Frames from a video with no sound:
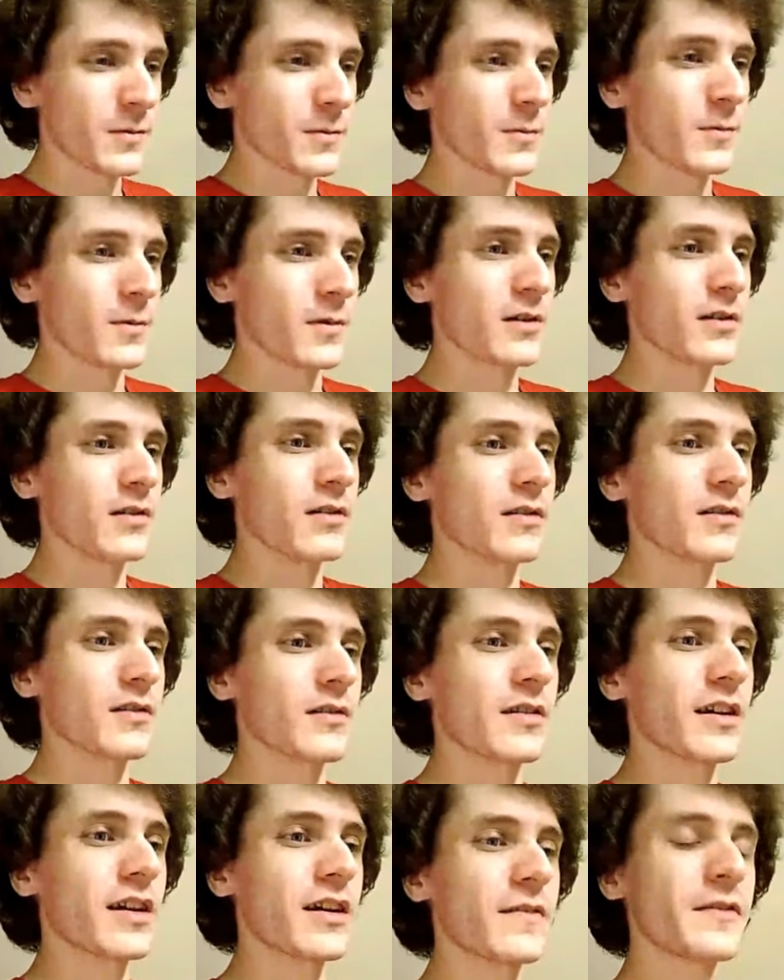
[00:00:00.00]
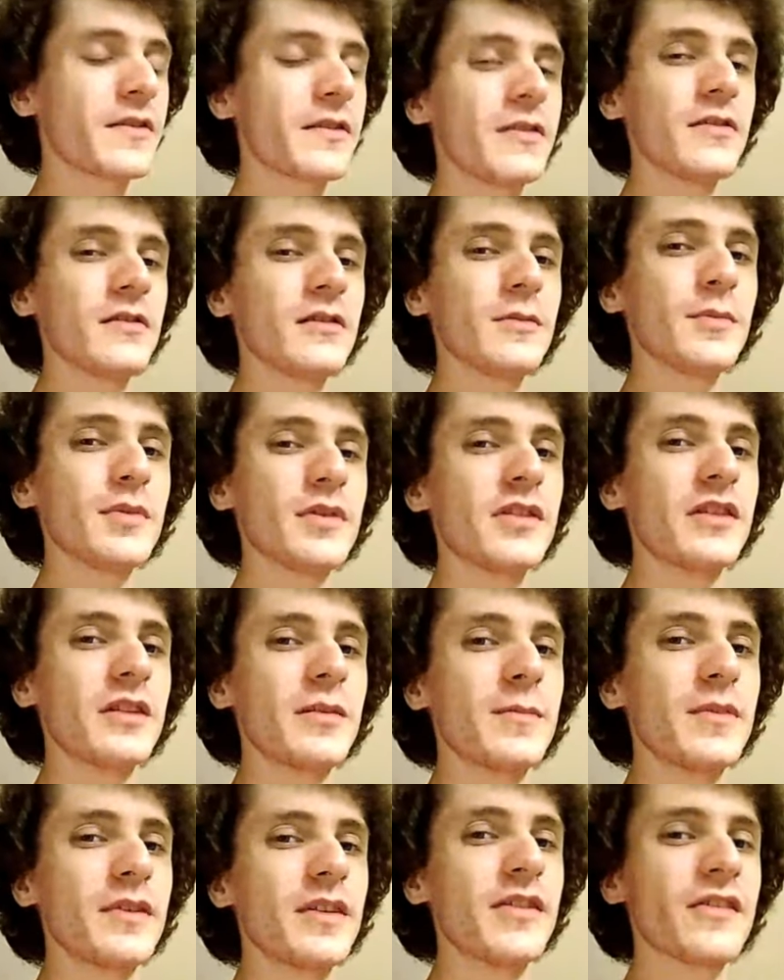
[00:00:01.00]
Well, we'll have to put the
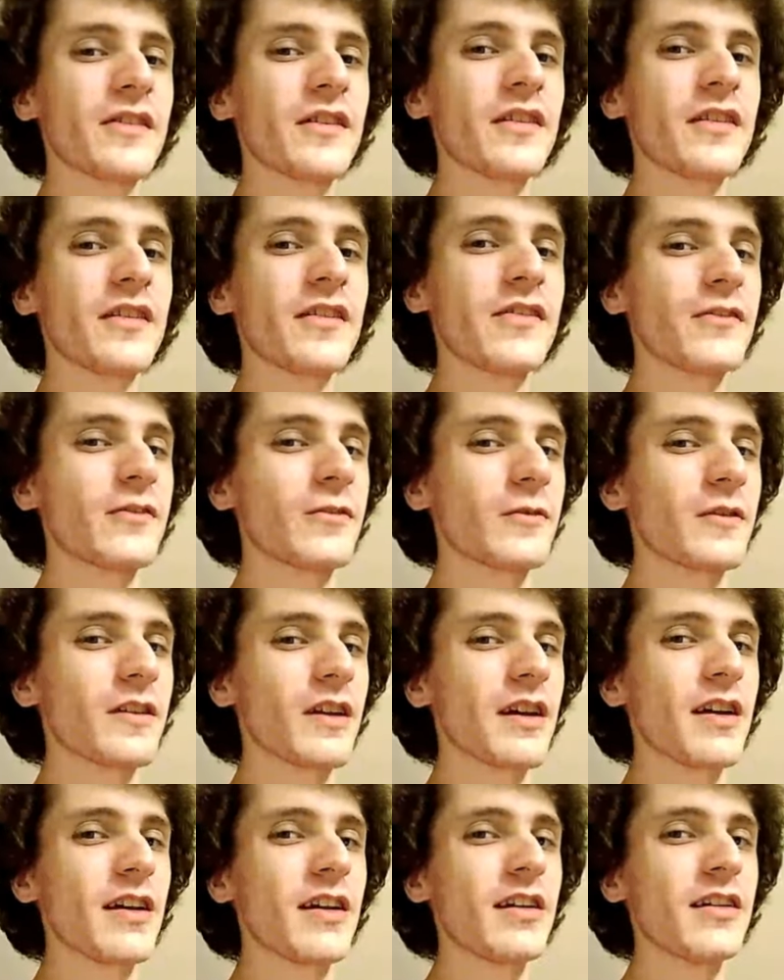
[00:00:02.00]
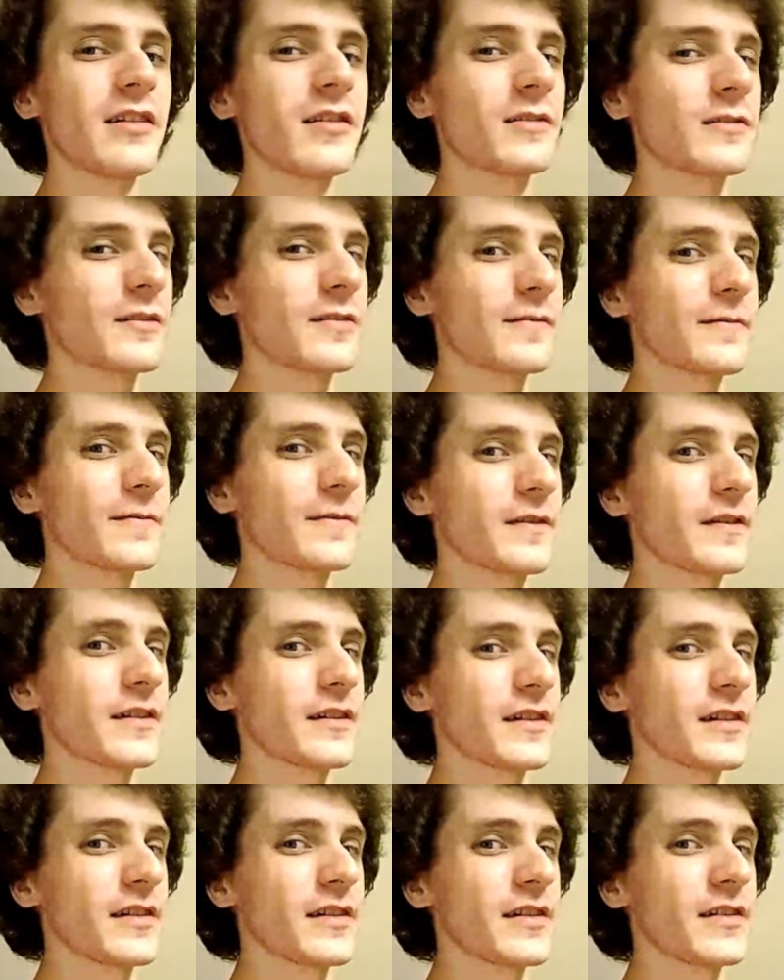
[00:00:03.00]
pieces together and
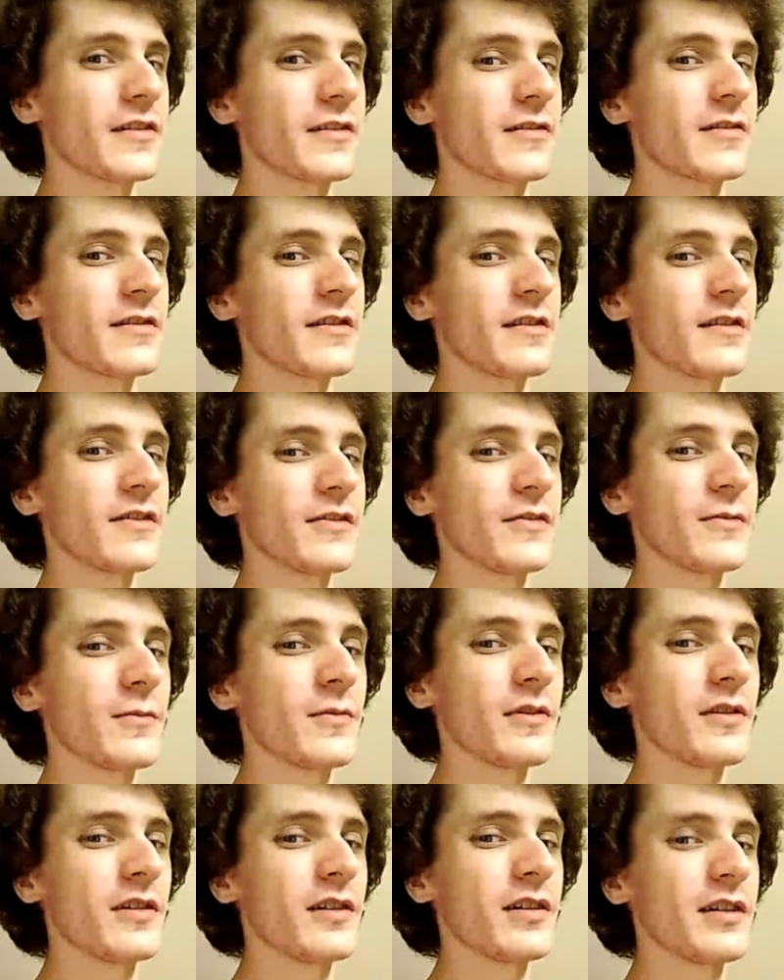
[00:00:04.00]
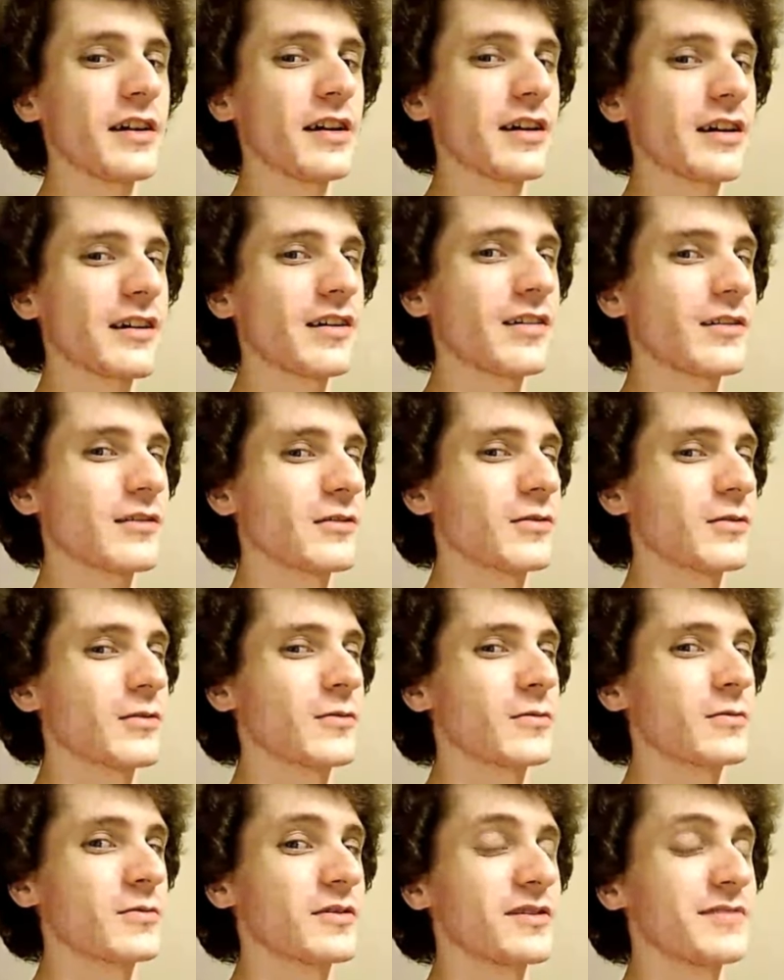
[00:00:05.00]
figure this one
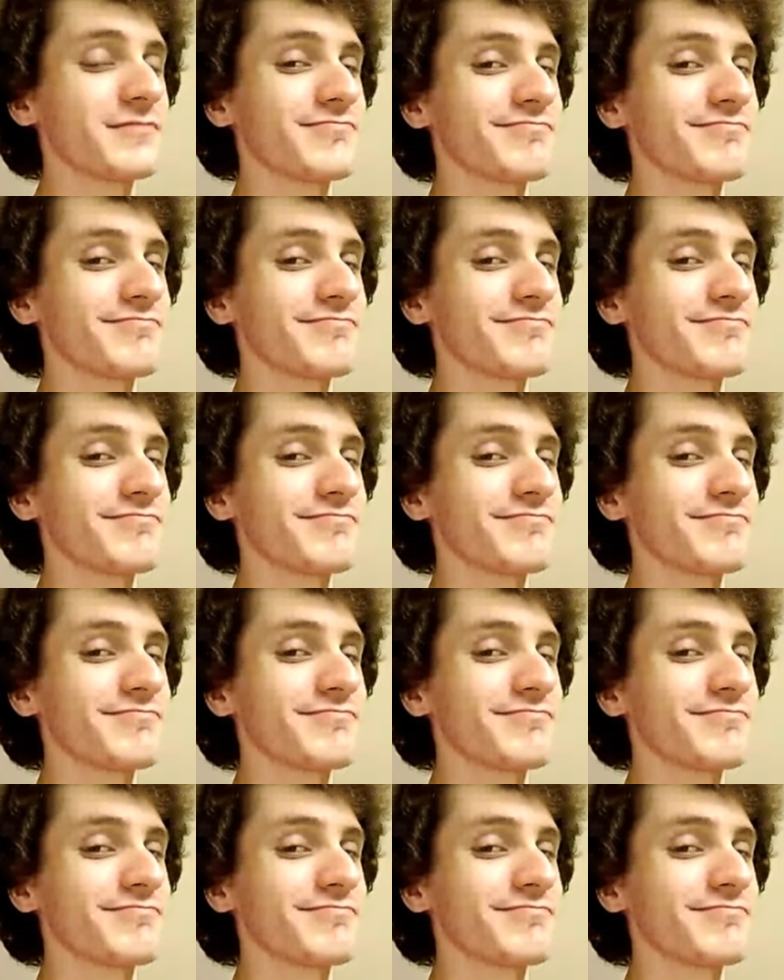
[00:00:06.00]
out.